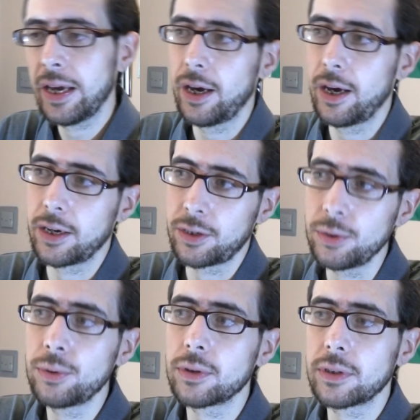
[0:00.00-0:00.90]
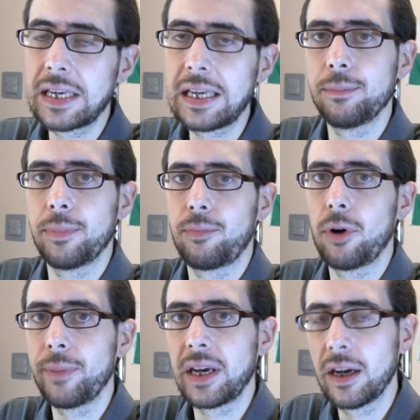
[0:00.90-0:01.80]
uh, Google keep
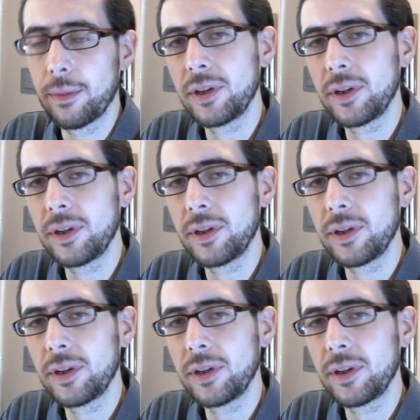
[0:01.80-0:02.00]
propping it up.